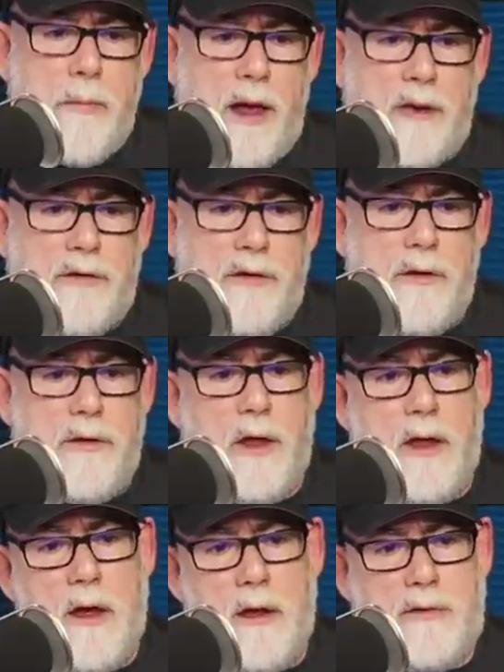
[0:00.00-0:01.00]
back to
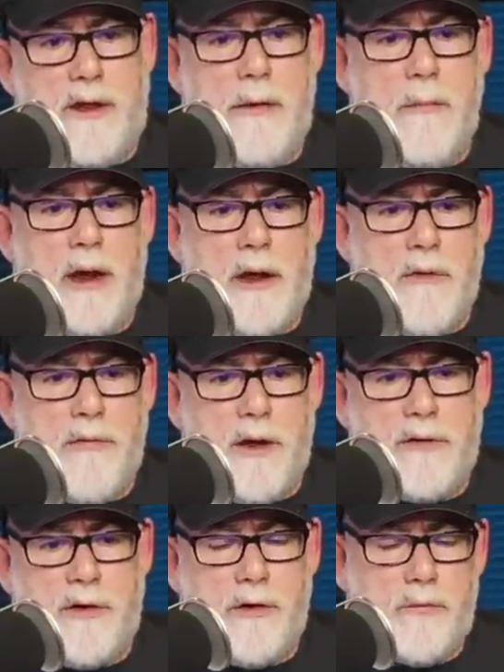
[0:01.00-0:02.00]
the dmenu
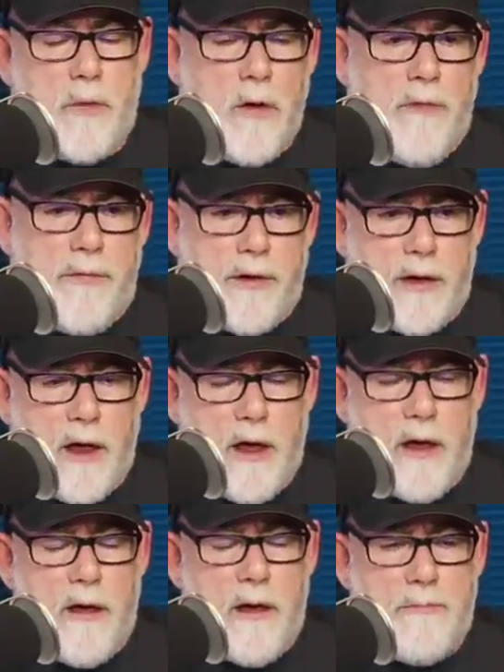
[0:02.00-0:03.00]
versus
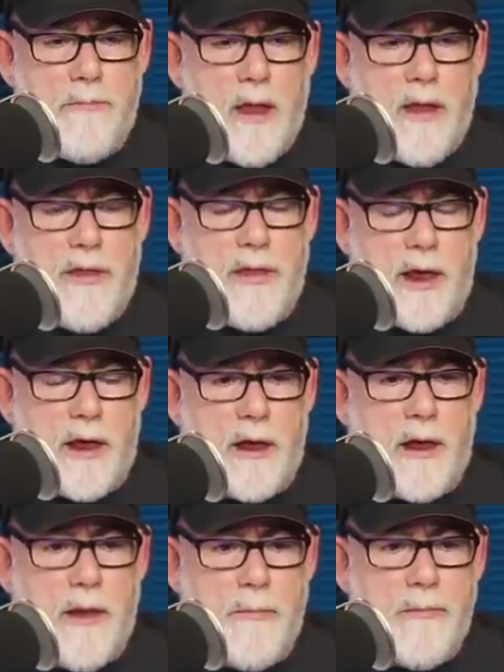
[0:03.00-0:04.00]
Rofi
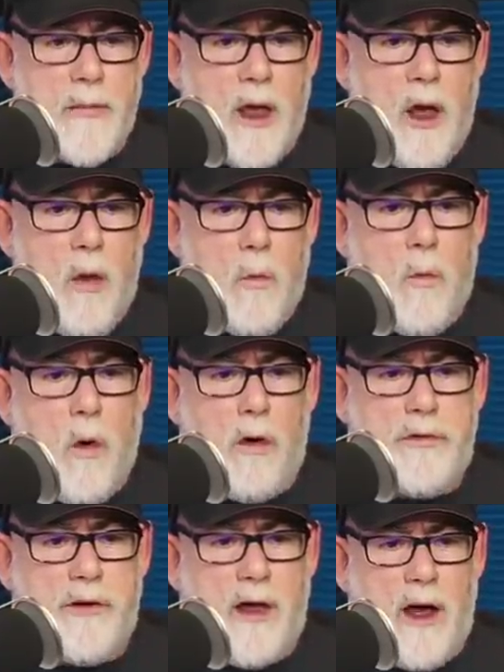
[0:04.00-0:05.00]
thing,
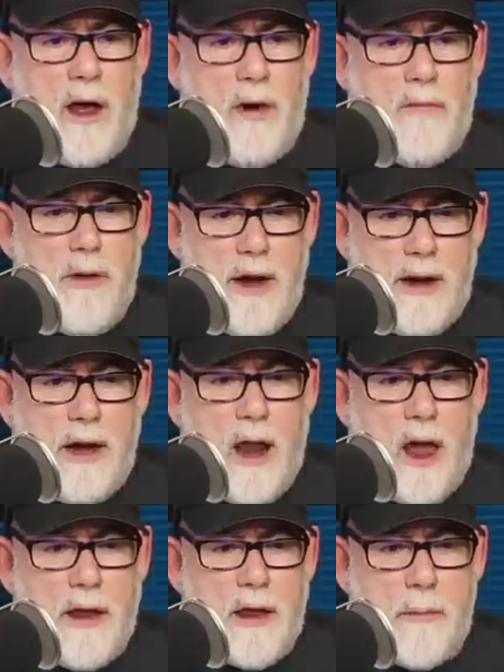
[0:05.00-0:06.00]
what I really
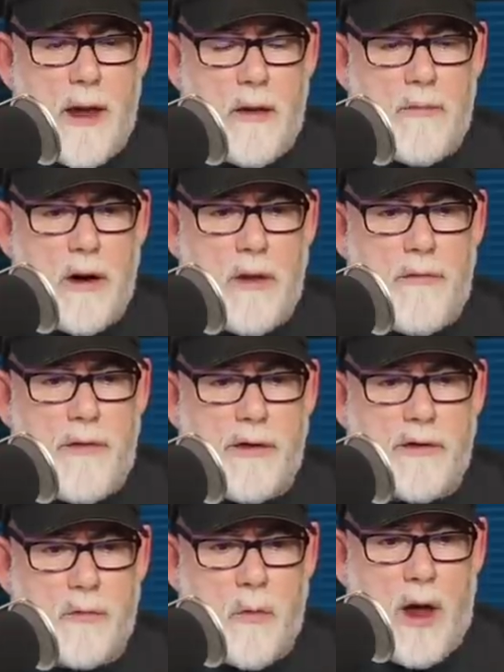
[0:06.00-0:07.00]
like about Rofi
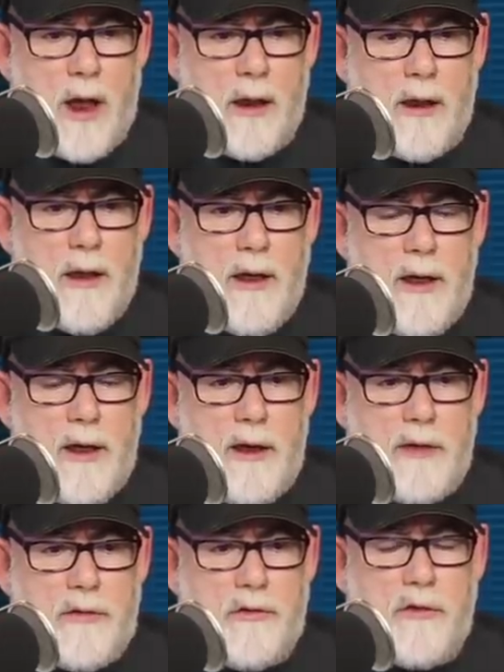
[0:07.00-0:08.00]
as well
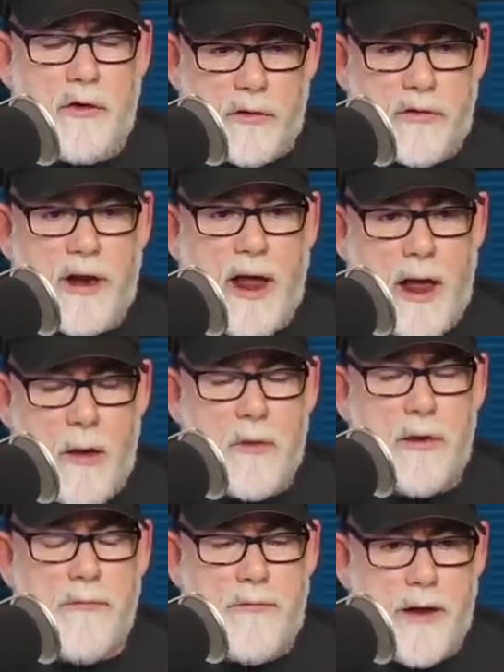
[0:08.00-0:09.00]
is just how
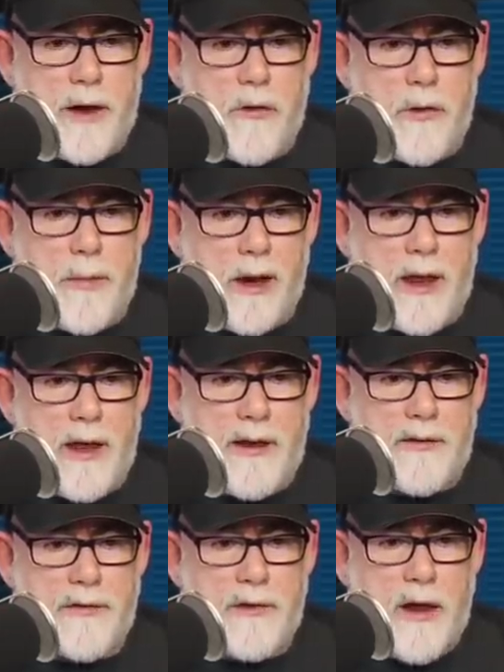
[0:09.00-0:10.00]
configurable it
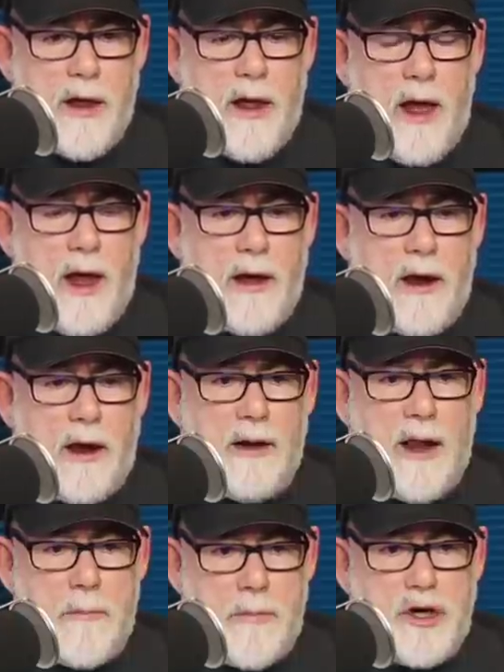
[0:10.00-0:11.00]
is. And
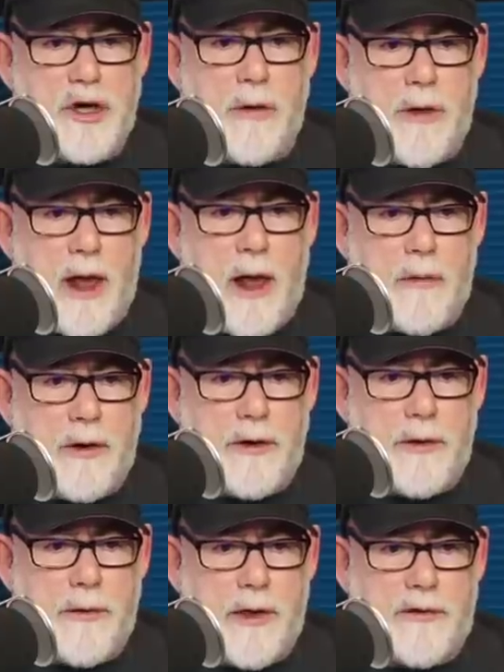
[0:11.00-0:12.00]
let me show you how you
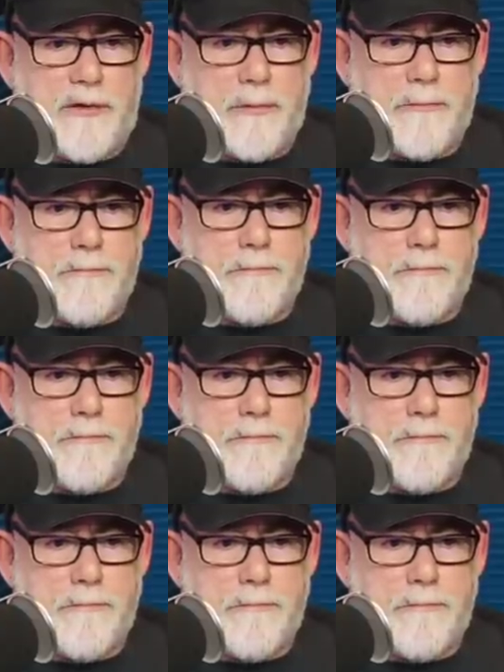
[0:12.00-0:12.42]
do this.